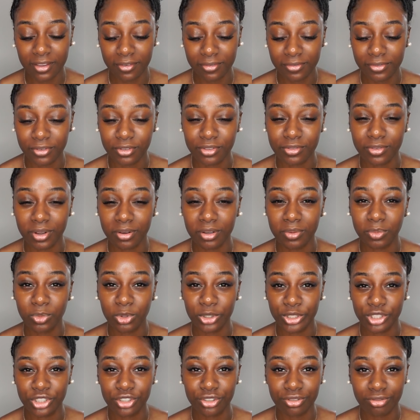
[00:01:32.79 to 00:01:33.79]
It feels very
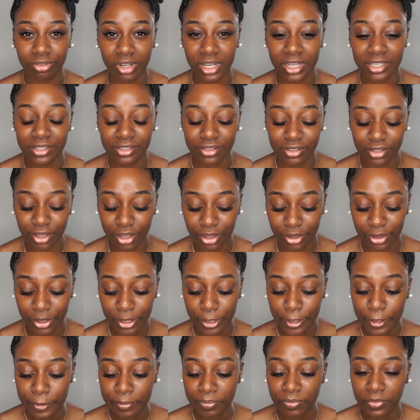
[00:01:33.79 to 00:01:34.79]
moisturized. So
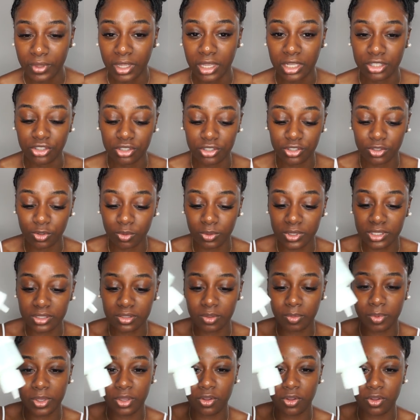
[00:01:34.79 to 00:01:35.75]
I just squeeze a